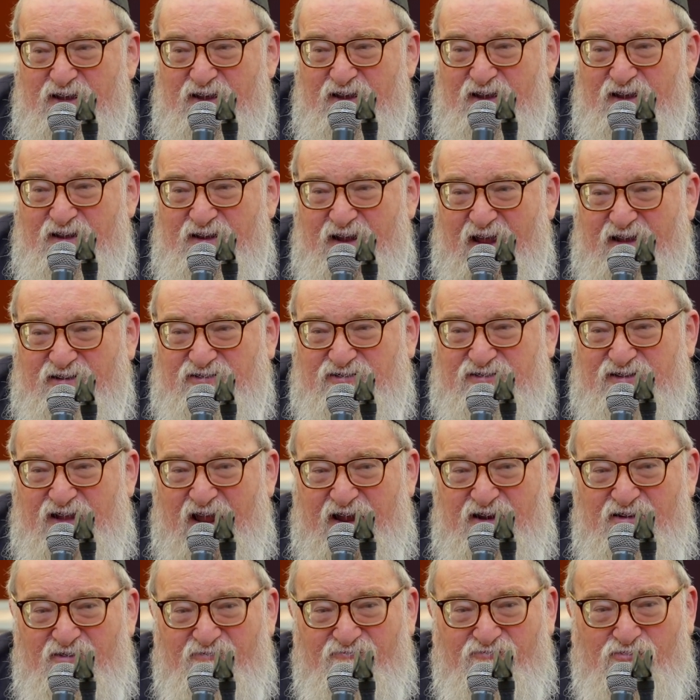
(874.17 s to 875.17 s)
in a
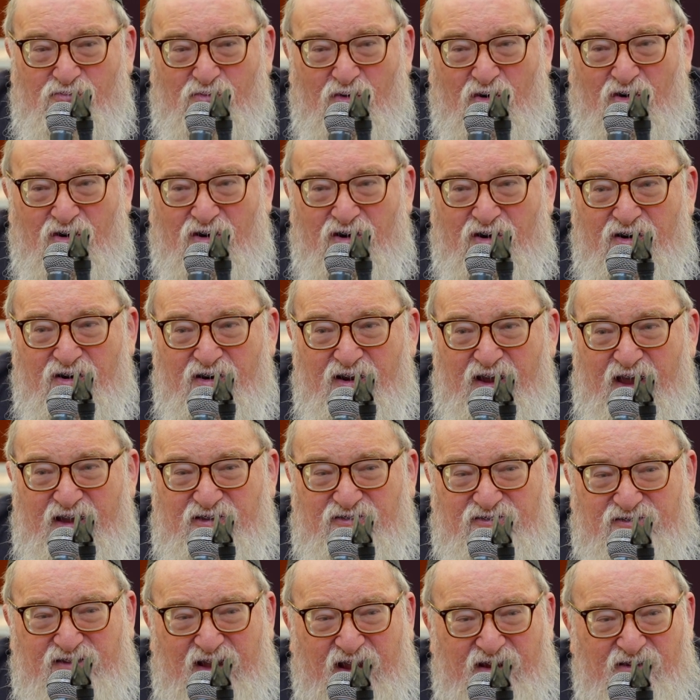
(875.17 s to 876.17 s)
state of war, a
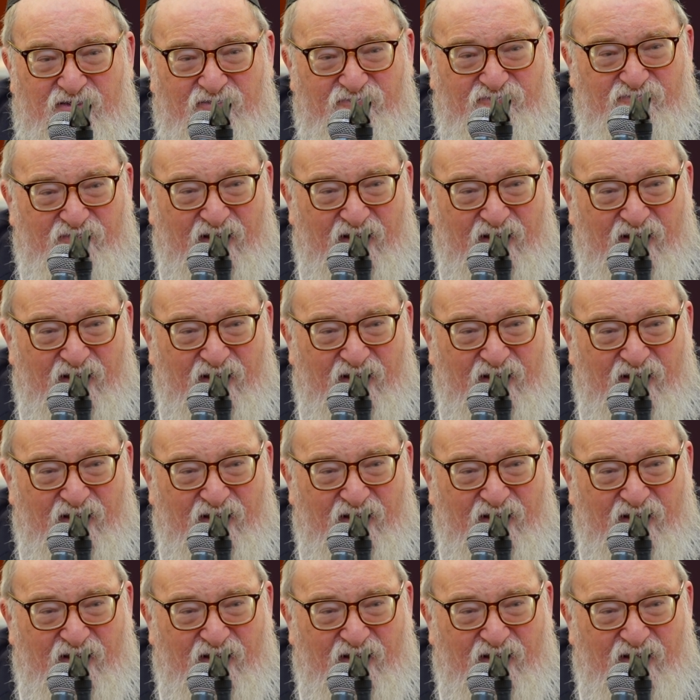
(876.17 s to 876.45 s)
state of